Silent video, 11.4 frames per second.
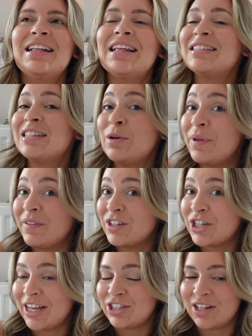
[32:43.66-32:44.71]
that's a little bit of a
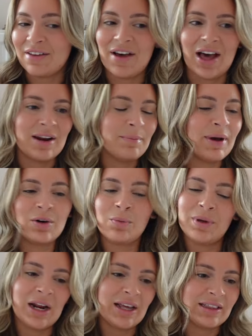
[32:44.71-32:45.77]
change that I've had. It might not
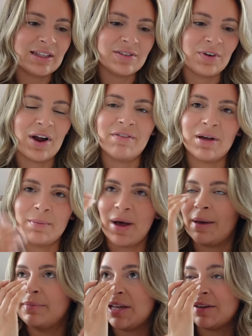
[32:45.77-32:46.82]
be like this forever, but
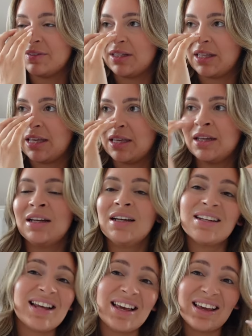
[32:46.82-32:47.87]
I'm definitely
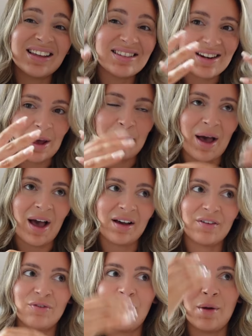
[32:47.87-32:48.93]
taking a step back
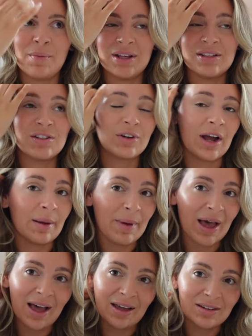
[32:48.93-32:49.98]
from
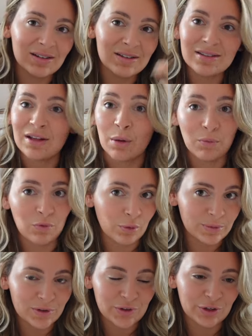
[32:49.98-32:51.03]
Instagram and some
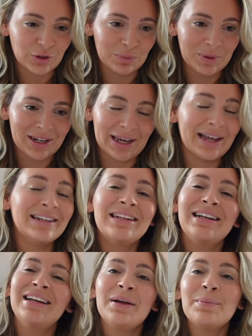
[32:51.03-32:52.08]
forms of social media,
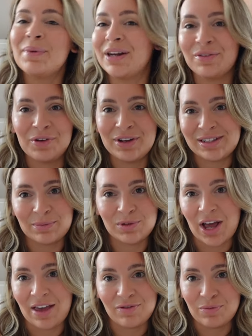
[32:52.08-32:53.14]
but it frees up
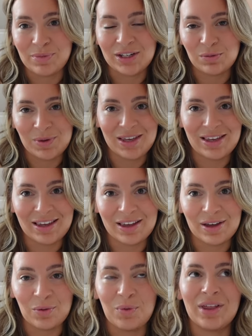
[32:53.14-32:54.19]
time for me to be
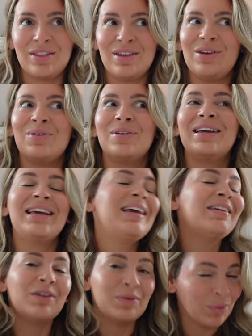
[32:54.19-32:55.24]
here with you
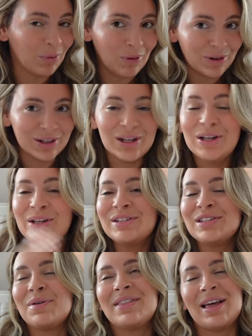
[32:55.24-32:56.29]
even more.
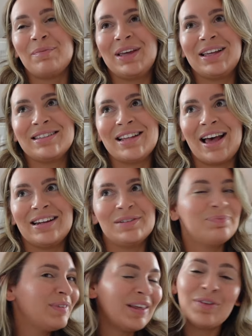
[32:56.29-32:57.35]
So with that being said,
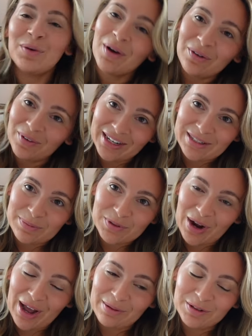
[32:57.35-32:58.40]
if you aren't already
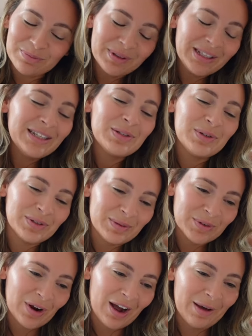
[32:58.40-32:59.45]
subscribed, please do
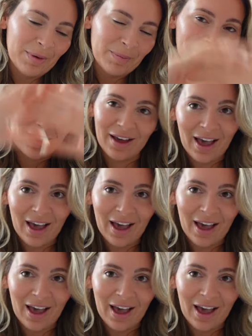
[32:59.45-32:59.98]
subscribe. I'm here